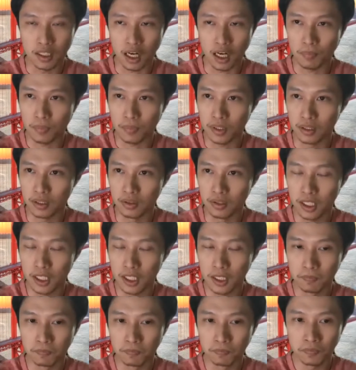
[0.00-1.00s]
opportunity.
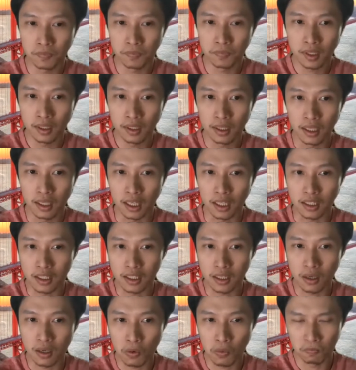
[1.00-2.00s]

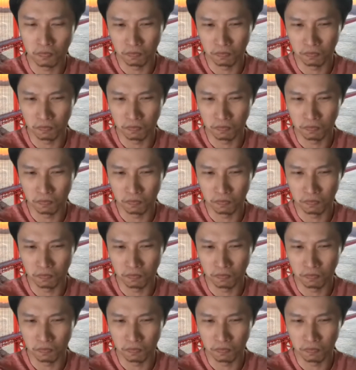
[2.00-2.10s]
So